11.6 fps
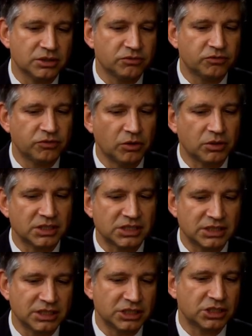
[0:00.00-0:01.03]
to
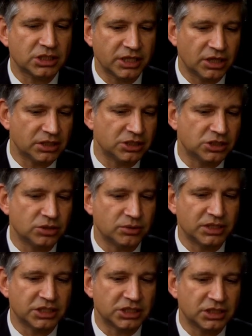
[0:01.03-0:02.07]
focus initially on these two
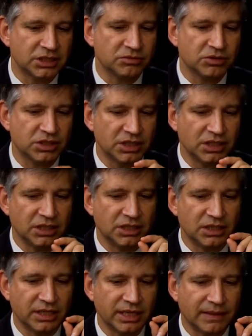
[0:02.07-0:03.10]
initiatives, the